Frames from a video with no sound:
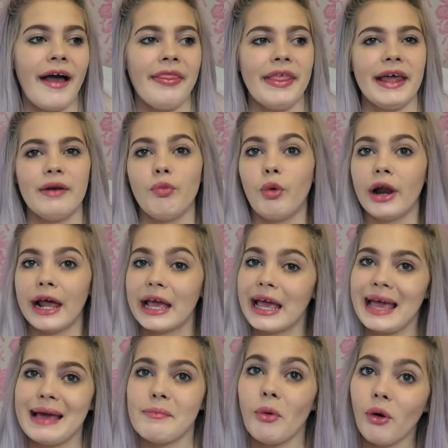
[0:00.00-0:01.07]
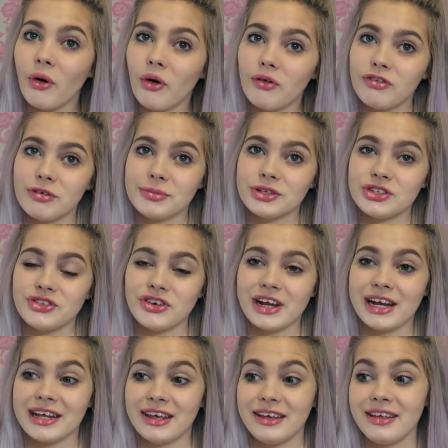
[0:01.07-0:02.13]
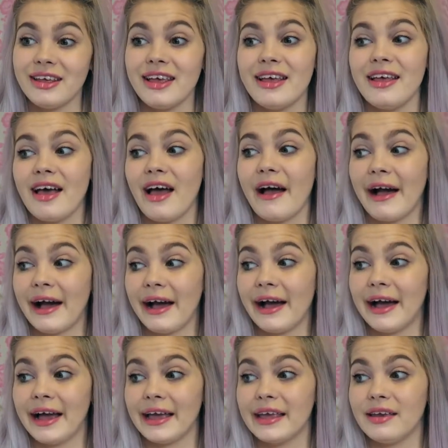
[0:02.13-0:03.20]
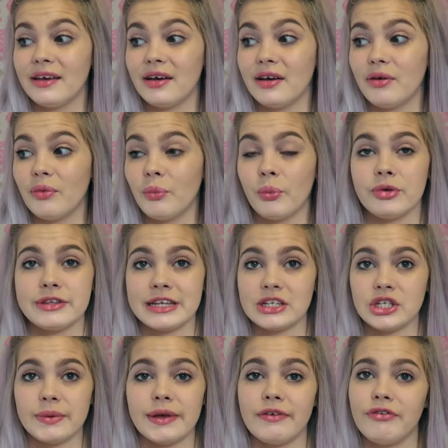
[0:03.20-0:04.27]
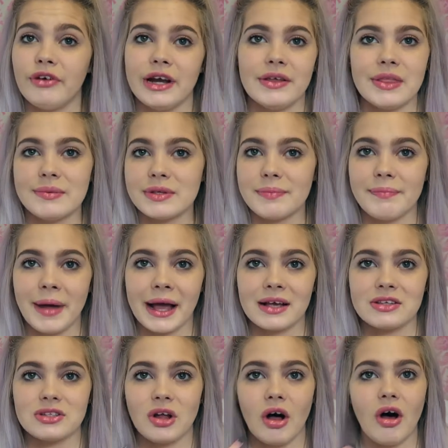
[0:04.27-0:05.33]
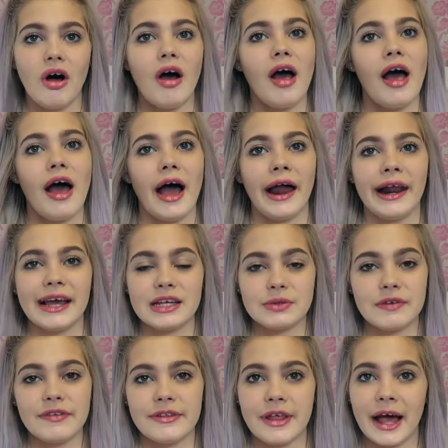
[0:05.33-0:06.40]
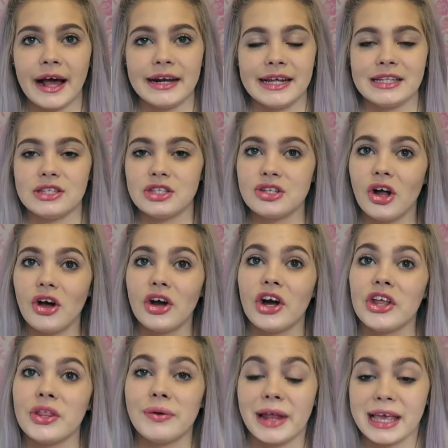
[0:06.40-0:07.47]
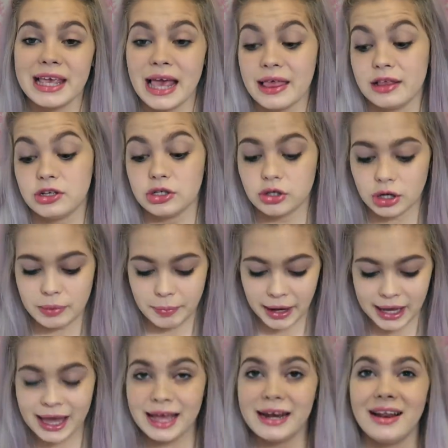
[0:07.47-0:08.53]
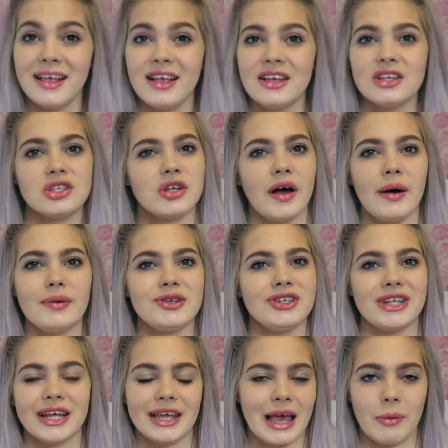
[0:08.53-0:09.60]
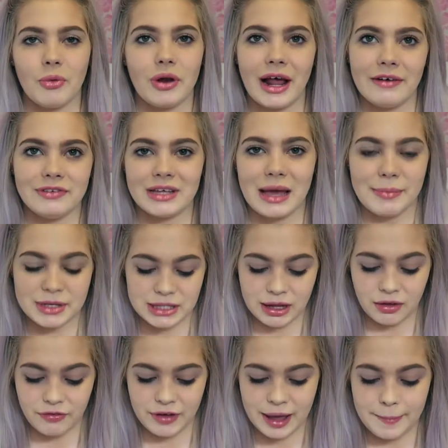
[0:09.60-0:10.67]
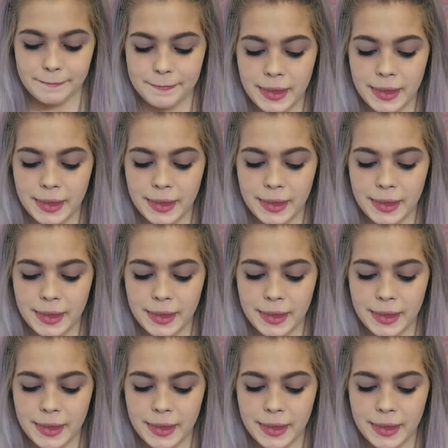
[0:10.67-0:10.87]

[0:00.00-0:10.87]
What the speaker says: And then when I came home from Australia, I was in duty free and there was a MAC store, and I asked whether they had it in stock, and they were like, yeah, they just got it back in. So I was just like, yeah, I'm gonna have to get myself it.